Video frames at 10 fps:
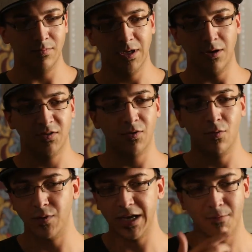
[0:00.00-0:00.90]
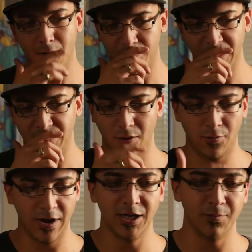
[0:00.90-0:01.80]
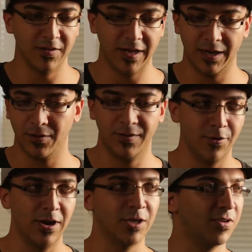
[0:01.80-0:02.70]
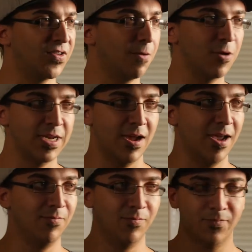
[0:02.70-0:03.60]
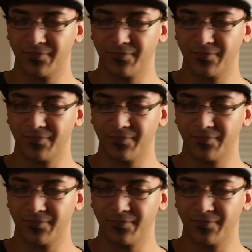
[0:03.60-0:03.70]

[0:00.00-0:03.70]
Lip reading: You know, so when we come up with arrangements, like the arrangement of Summertime,